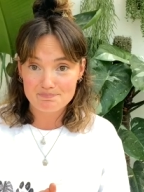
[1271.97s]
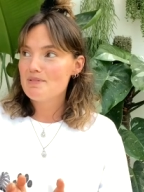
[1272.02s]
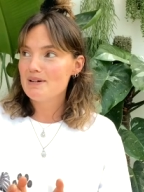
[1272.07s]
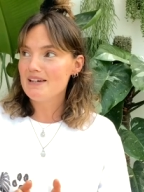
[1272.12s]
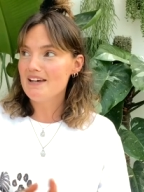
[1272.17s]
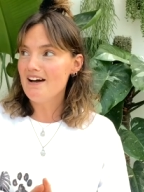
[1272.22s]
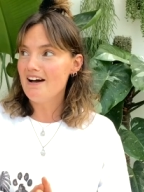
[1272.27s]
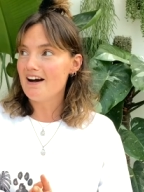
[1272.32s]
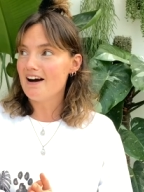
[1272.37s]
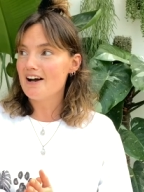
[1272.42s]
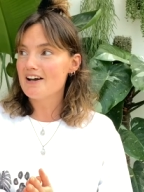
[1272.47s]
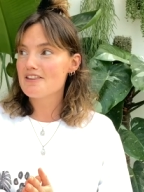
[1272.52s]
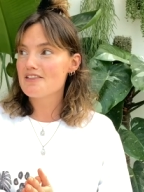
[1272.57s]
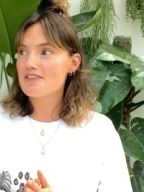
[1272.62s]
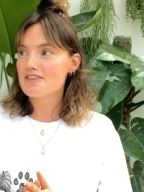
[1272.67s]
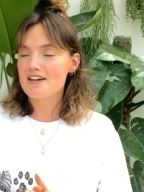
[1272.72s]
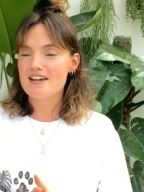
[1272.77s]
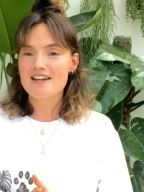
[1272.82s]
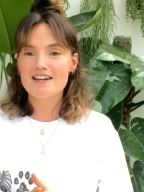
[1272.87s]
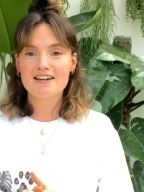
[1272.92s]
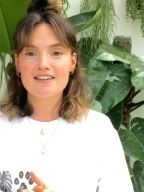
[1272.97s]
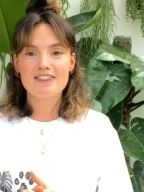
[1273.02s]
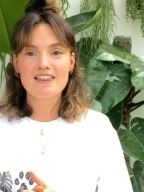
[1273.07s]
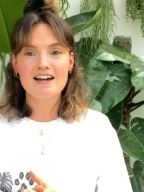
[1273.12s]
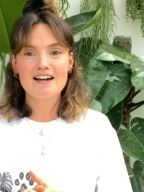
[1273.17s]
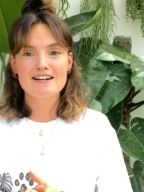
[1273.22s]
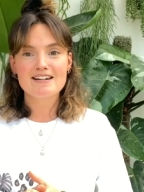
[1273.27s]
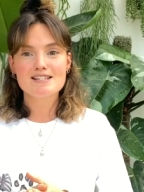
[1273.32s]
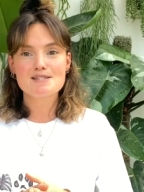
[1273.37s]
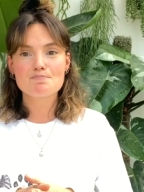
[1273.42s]
But yeah, I think
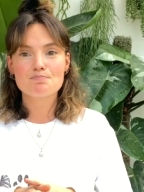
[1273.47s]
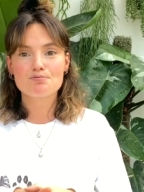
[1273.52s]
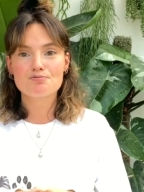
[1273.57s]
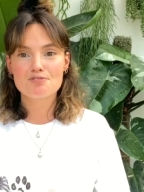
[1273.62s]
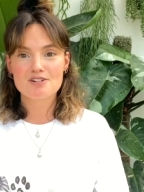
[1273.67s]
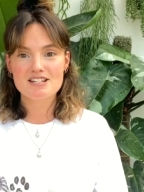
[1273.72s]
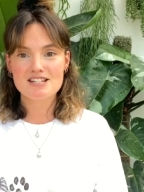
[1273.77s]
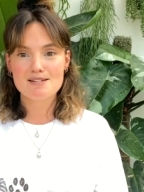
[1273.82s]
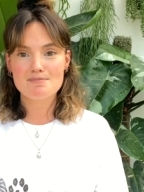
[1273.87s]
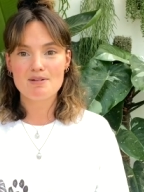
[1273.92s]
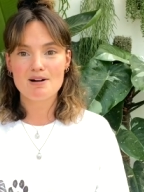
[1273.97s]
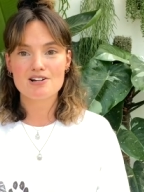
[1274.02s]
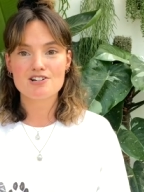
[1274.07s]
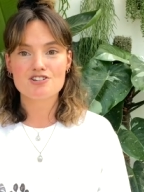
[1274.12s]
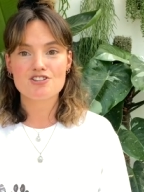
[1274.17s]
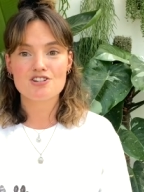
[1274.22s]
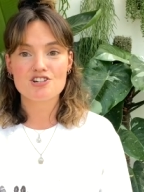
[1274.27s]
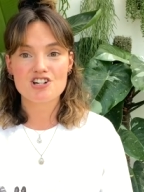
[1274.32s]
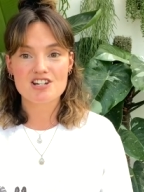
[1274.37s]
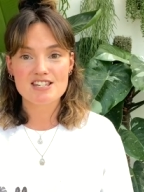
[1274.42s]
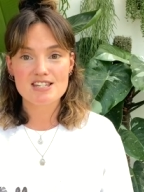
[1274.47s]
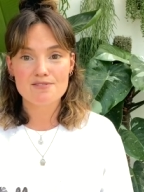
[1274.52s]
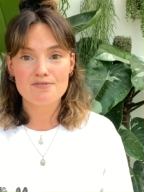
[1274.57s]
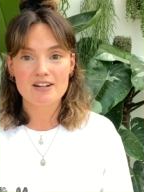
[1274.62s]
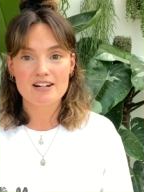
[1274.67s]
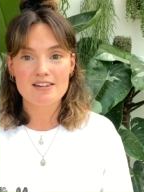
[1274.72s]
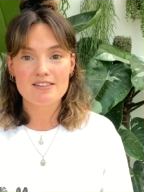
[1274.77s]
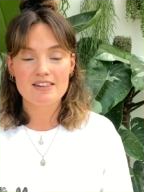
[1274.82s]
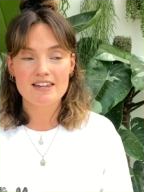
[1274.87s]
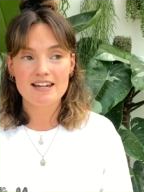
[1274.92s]
that is pretty much the gist of
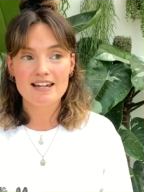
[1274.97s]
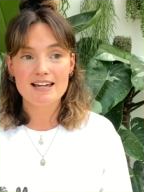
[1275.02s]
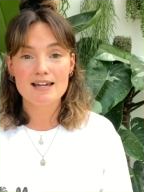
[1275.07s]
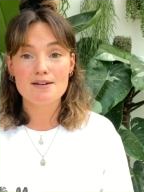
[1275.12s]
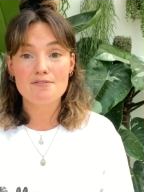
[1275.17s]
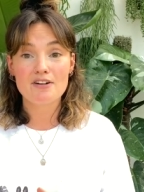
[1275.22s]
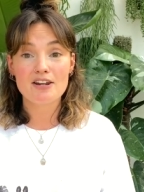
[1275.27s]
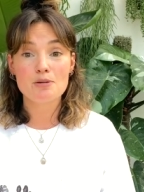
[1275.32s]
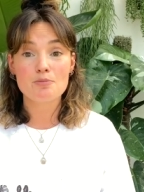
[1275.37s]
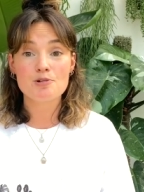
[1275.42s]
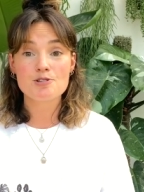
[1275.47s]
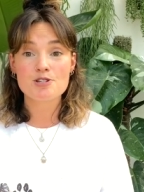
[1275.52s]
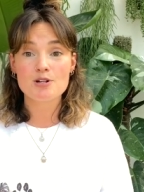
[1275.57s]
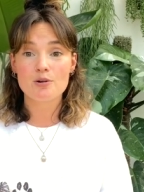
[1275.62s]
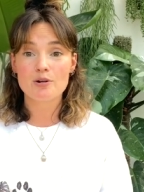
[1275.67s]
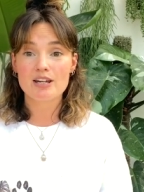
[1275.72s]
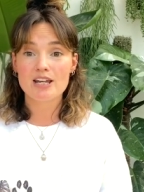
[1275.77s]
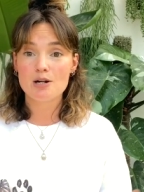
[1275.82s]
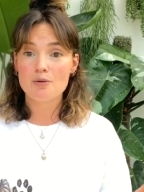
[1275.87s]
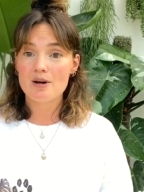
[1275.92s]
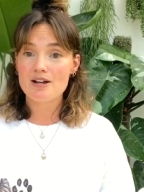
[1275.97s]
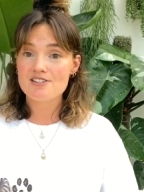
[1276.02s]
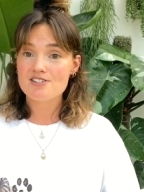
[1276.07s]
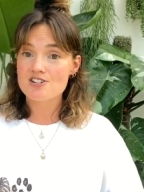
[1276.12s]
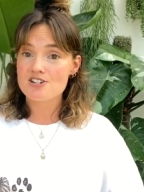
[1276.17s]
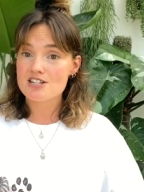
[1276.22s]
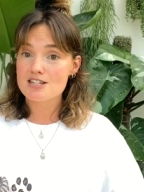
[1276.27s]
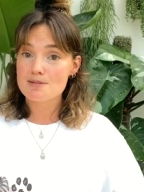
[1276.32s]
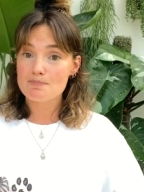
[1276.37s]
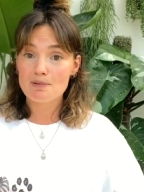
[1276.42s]
anything. If anyone's got any
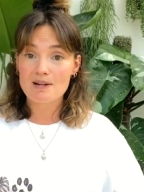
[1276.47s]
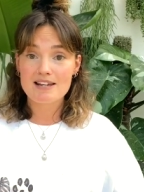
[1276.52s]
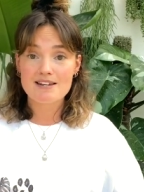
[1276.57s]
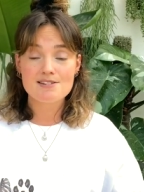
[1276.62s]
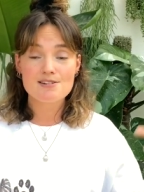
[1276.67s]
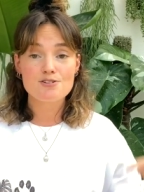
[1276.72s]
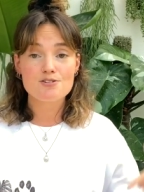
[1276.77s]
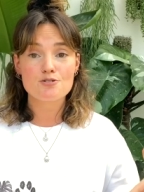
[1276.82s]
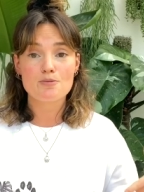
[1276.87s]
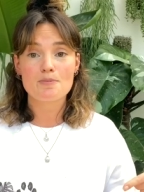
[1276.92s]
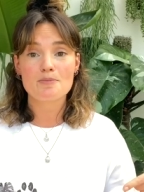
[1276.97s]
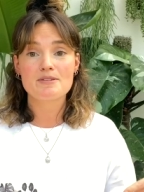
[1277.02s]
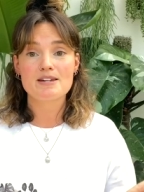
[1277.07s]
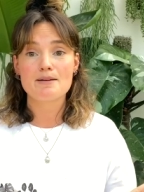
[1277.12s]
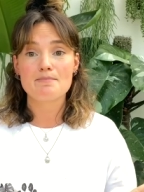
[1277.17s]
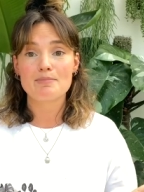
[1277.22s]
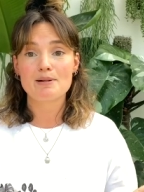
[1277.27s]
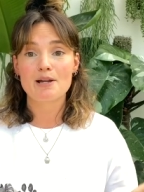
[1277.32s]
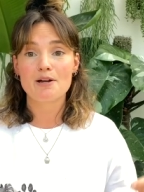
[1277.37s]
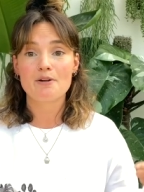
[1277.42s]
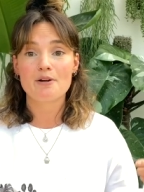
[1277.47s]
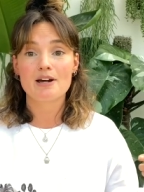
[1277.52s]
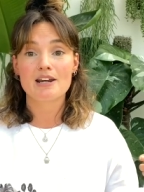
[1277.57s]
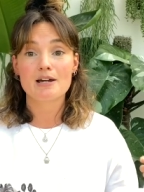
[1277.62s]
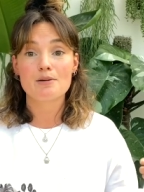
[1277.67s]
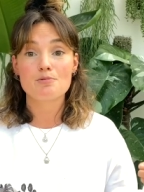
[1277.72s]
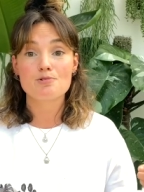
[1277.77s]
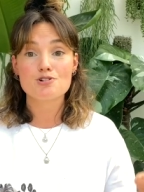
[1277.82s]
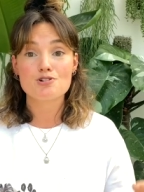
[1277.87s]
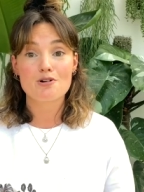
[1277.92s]
questions, please do drop them down below and I
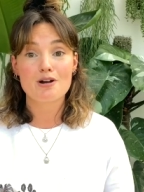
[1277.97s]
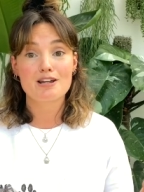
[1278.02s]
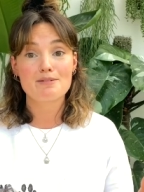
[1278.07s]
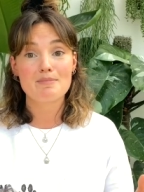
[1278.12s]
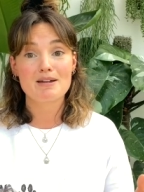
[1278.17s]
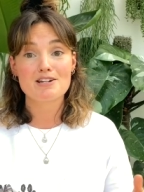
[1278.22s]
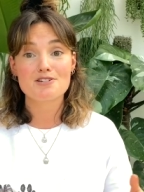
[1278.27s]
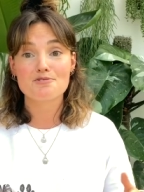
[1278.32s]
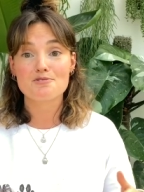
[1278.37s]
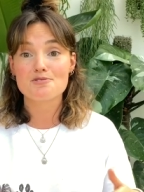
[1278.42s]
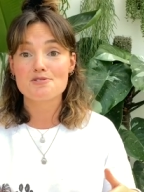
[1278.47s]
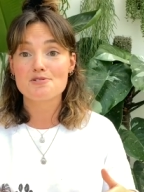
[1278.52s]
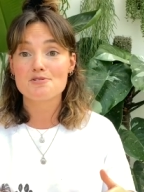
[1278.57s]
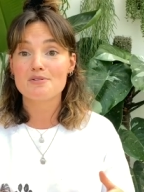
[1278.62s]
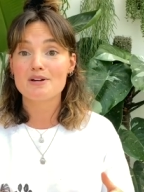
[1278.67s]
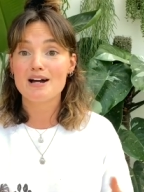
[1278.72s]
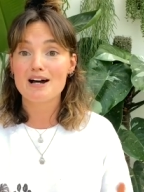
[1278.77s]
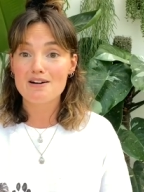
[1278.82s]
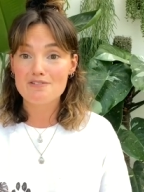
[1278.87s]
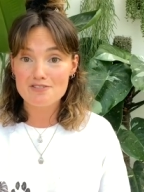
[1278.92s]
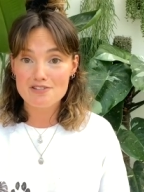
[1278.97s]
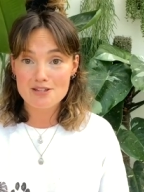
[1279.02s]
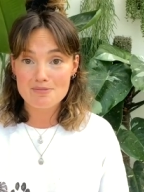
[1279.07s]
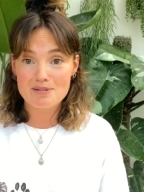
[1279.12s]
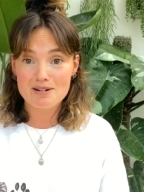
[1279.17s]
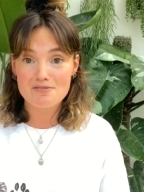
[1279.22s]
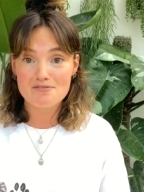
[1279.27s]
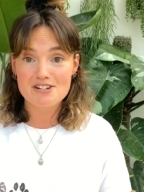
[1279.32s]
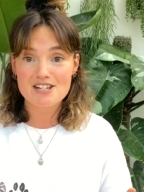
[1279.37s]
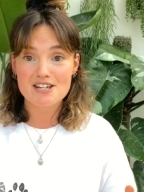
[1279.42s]
will try and make sure to cover them
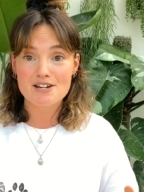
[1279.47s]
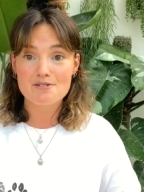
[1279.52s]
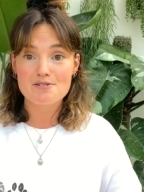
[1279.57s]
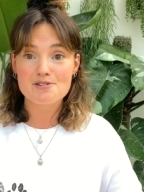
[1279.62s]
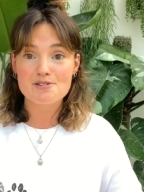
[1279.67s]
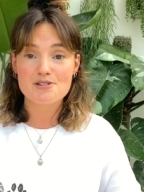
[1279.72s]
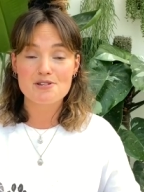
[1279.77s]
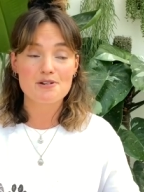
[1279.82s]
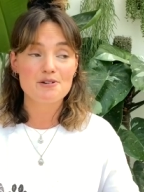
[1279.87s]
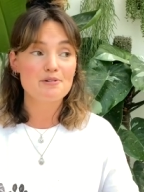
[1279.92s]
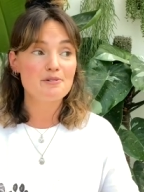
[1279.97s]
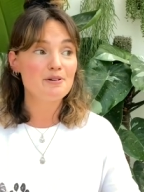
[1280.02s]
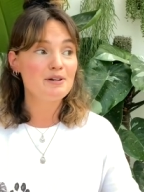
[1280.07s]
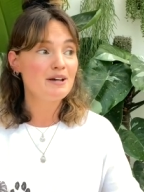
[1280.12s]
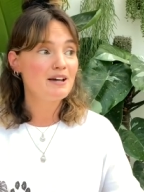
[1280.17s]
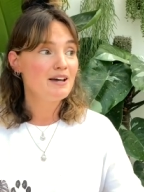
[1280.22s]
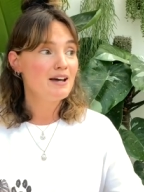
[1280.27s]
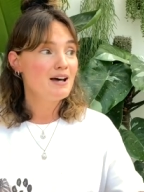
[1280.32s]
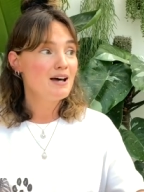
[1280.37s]
in a video soon.